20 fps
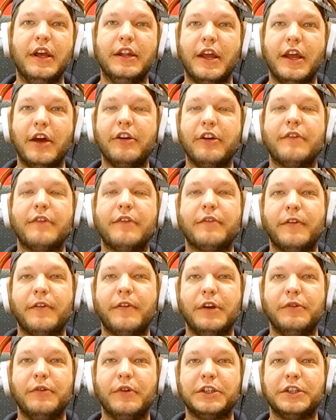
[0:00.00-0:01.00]
Now you have a
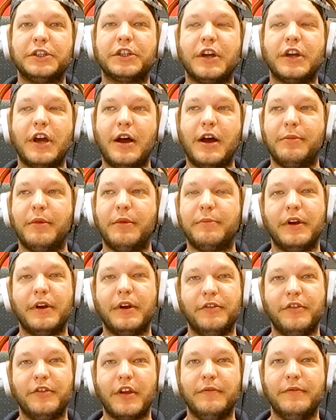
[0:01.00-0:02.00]
very rich
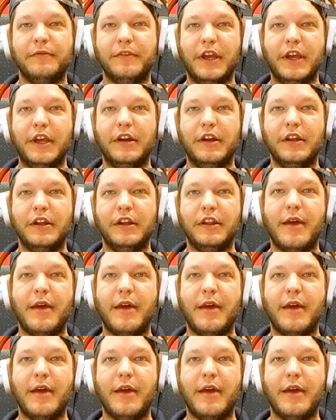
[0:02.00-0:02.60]
complementary set of data